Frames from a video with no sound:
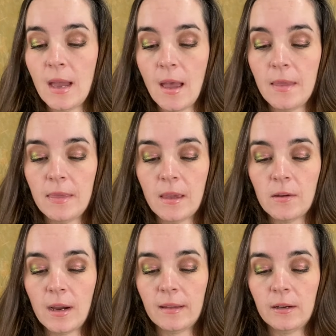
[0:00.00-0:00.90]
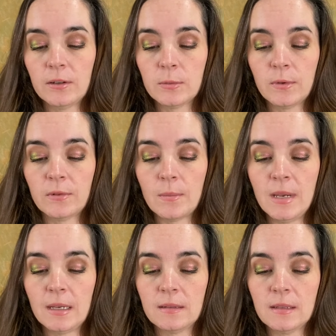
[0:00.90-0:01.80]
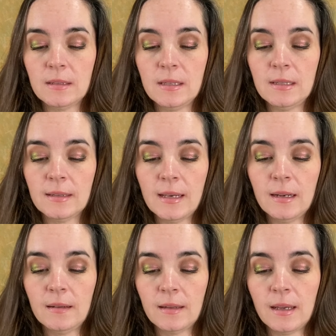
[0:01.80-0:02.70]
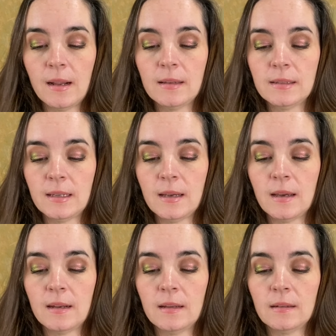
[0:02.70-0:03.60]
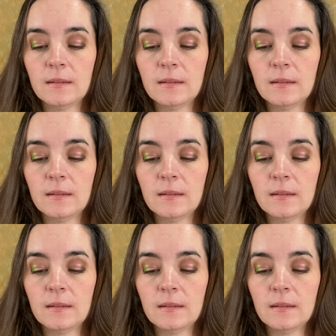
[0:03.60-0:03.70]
And then the other eyeliner is one from NYX. This is the Slide On Glide On Stay On.